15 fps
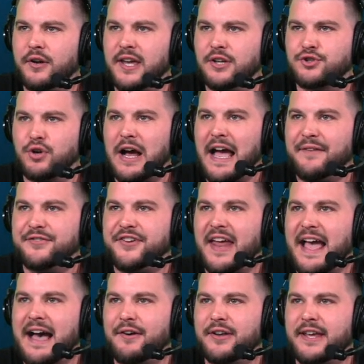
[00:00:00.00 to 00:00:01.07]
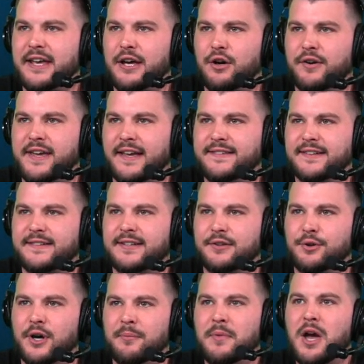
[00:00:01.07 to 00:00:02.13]
Get, drives downhill. Gets it
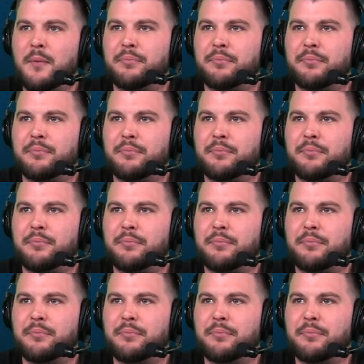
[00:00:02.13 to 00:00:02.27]
to him.